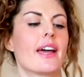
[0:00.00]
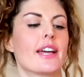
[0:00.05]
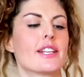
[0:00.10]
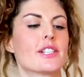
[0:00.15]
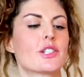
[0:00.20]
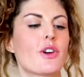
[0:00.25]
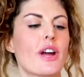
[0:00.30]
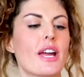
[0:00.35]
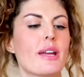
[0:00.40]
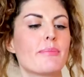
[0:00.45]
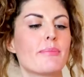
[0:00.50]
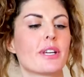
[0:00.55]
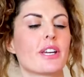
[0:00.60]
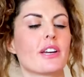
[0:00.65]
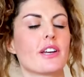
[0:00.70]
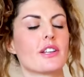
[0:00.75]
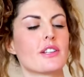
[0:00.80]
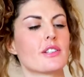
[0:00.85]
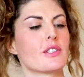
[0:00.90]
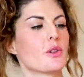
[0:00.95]
It's great
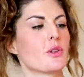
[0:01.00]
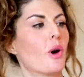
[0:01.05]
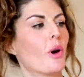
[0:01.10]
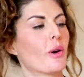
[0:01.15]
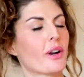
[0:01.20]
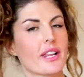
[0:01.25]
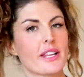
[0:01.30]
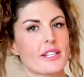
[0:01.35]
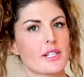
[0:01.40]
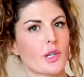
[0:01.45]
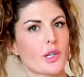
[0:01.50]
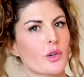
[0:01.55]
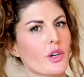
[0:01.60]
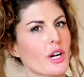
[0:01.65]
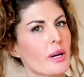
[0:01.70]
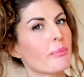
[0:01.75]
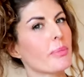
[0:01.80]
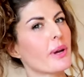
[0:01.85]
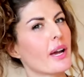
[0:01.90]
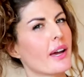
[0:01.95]
because you hold it as a
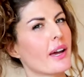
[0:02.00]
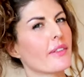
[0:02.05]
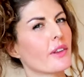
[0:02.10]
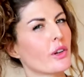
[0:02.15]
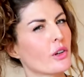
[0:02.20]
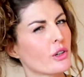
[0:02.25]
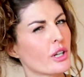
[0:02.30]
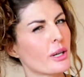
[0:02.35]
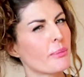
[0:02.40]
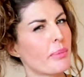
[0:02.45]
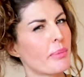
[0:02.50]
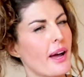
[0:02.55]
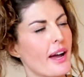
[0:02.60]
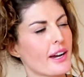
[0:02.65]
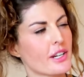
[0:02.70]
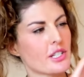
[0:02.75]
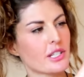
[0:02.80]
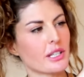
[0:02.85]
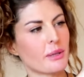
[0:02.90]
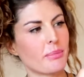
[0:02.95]
grip and the grip
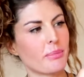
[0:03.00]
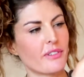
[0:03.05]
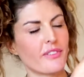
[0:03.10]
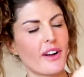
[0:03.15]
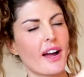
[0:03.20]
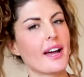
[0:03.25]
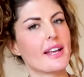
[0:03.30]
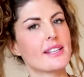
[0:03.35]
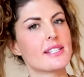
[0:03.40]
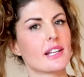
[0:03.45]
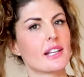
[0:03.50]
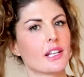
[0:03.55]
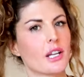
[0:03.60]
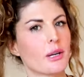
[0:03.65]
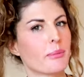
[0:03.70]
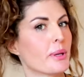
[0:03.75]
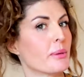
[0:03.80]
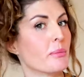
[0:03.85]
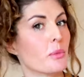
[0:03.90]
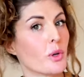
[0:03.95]
actually provides a
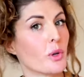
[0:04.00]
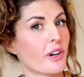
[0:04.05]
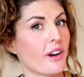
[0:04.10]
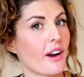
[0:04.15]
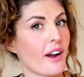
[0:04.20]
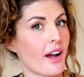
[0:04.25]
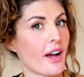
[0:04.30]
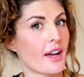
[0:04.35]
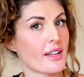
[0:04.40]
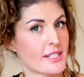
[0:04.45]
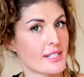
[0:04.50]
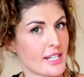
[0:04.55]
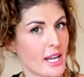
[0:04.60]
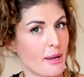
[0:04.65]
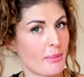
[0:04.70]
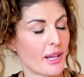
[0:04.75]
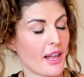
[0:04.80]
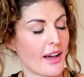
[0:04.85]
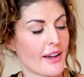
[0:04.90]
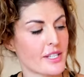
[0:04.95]
little bit more
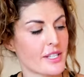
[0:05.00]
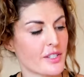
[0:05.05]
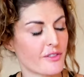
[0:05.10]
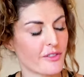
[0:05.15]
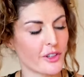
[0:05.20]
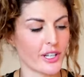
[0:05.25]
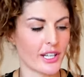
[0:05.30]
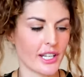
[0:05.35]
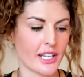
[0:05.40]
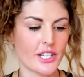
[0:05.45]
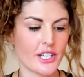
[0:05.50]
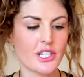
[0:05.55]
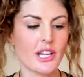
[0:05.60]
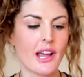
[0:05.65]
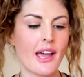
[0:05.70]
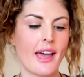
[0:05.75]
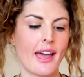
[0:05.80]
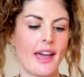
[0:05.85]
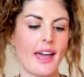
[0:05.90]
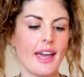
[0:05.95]
stabilized footage.
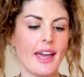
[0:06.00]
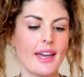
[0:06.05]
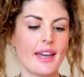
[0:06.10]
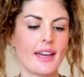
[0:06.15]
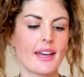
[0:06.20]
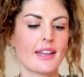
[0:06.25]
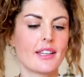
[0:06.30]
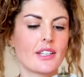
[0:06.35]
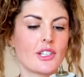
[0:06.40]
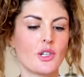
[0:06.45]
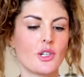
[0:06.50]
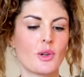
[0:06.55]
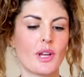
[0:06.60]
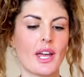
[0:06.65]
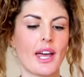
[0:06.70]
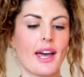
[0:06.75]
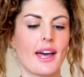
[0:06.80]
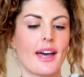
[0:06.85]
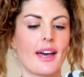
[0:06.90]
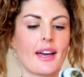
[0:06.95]
And you
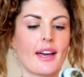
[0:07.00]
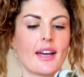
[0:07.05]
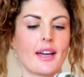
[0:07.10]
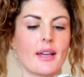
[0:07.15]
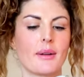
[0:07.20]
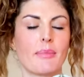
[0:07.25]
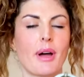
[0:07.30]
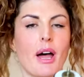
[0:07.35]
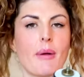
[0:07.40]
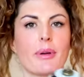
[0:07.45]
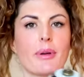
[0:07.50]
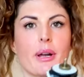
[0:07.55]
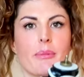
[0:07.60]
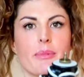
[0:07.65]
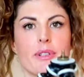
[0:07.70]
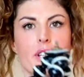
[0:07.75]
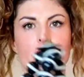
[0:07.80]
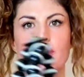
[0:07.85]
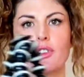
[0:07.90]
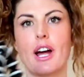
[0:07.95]
can pop it up
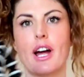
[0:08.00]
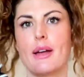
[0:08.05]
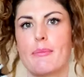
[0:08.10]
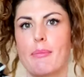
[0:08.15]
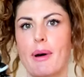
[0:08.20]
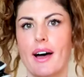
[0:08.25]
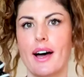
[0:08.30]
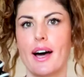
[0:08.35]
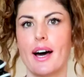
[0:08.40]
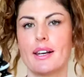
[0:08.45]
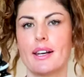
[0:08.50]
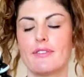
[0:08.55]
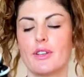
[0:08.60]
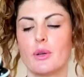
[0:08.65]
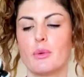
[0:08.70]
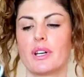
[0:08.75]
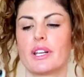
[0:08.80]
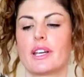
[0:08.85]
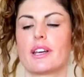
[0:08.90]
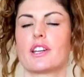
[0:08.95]
as a tripod if
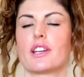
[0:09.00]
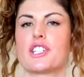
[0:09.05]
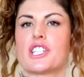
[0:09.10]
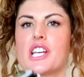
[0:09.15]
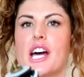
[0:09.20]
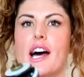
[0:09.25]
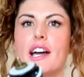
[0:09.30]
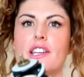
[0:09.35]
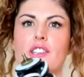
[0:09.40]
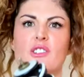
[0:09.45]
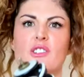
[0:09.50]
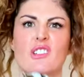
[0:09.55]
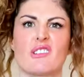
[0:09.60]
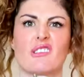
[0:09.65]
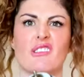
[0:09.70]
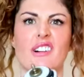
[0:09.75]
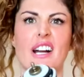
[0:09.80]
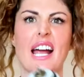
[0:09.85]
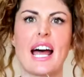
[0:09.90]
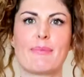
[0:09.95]
you want to get a shot. You can
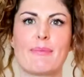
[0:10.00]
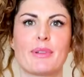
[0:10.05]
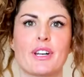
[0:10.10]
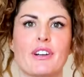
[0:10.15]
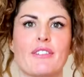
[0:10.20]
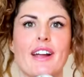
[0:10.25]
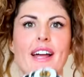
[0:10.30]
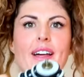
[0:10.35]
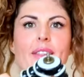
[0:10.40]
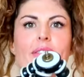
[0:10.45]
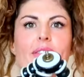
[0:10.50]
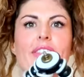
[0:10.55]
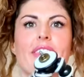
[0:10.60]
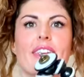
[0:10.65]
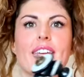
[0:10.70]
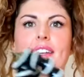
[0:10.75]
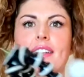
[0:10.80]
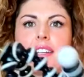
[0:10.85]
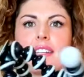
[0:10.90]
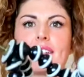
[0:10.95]
wrap it around
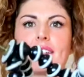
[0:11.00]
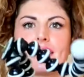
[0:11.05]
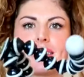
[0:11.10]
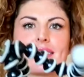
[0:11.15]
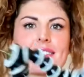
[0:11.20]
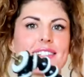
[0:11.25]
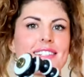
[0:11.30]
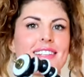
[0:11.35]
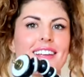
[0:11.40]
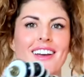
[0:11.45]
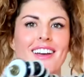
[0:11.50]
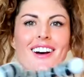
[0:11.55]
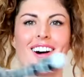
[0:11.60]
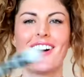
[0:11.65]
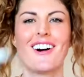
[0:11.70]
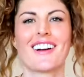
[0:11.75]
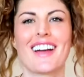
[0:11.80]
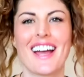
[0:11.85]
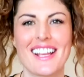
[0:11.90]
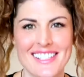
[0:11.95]
things,
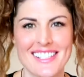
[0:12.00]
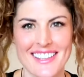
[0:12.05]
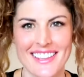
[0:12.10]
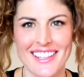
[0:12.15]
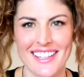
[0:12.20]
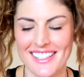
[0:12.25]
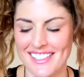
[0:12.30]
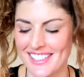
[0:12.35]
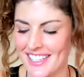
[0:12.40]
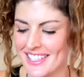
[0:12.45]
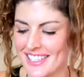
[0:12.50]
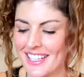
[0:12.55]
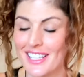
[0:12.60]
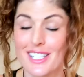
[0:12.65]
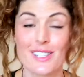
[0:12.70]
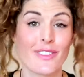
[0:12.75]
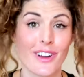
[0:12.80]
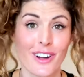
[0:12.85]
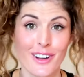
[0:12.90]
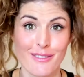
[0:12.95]
all kinds of things. This thing
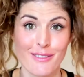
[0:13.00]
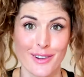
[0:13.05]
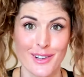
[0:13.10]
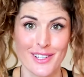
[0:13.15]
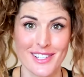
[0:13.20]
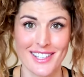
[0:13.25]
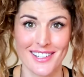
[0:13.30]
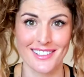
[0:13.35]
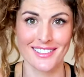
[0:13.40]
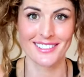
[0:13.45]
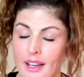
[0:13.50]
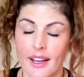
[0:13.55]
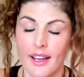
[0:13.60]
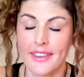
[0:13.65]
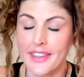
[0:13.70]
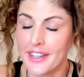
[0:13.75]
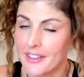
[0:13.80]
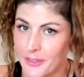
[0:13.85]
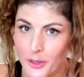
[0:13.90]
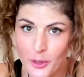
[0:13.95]
is very versatile.
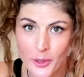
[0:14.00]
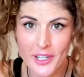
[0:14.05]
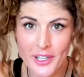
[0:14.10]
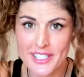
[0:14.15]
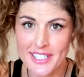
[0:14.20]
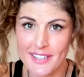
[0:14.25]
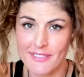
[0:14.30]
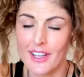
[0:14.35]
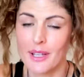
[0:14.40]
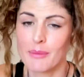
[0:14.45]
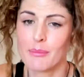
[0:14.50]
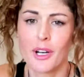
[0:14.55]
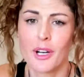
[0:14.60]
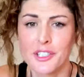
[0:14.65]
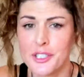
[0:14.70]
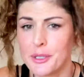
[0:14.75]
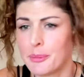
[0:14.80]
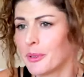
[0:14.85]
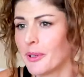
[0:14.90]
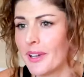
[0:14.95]
And then of course I've got
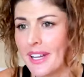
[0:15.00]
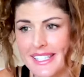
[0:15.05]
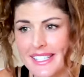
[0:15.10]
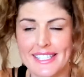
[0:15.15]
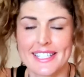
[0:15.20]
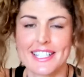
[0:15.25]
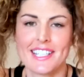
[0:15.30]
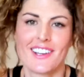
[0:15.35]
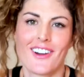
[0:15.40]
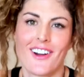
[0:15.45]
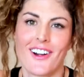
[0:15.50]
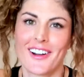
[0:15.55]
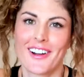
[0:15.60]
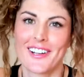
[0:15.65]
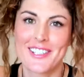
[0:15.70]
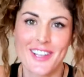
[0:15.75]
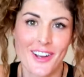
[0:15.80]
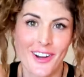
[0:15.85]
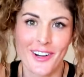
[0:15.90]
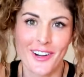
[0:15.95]
multiple SD
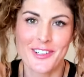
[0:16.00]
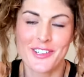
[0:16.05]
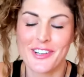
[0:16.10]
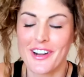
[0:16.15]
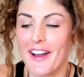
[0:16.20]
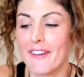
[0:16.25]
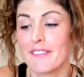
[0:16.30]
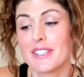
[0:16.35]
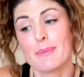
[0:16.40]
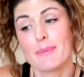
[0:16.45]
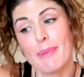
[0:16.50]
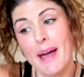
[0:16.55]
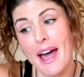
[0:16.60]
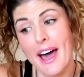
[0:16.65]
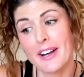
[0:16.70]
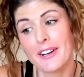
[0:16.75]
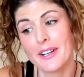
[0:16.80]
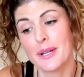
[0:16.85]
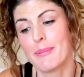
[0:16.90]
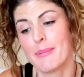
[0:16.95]
cards, hard drives,
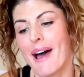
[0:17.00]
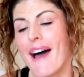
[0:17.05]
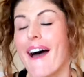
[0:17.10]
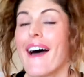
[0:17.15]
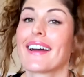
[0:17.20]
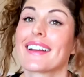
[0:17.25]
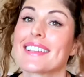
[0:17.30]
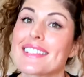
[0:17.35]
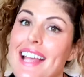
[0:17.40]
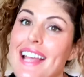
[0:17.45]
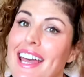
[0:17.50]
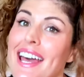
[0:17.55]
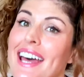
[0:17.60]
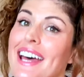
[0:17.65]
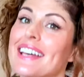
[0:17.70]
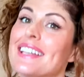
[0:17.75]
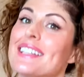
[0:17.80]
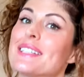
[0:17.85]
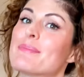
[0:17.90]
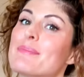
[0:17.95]
battery packs,
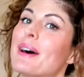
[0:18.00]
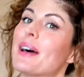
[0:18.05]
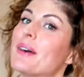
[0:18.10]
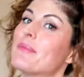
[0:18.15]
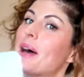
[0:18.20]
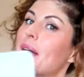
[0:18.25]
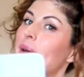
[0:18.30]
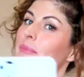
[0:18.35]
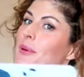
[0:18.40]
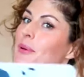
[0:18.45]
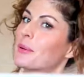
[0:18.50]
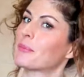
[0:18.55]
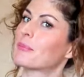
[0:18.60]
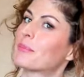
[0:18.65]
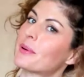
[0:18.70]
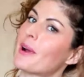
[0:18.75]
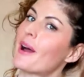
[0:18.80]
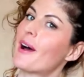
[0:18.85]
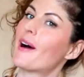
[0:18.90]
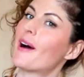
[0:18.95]
and my MacBook
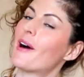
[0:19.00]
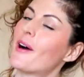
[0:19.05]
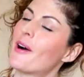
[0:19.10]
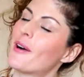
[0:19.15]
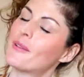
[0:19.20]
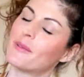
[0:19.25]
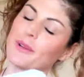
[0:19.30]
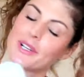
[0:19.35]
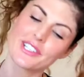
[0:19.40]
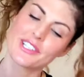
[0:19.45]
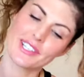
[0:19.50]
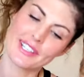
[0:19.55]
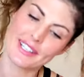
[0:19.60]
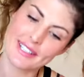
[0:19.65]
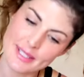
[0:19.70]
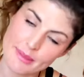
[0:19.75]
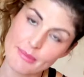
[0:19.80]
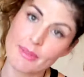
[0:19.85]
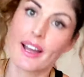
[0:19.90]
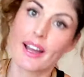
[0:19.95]
Pro, which
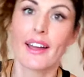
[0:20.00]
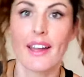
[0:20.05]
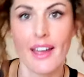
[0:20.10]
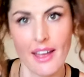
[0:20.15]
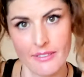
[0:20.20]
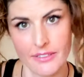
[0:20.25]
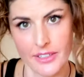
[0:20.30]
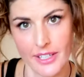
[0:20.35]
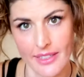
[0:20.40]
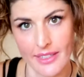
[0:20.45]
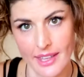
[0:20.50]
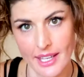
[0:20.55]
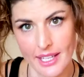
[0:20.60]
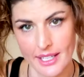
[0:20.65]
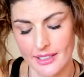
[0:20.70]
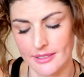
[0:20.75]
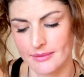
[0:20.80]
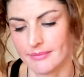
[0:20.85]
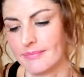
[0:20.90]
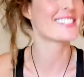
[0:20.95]
is my
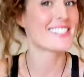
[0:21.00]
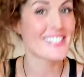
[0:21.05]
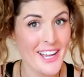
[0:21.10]
everything.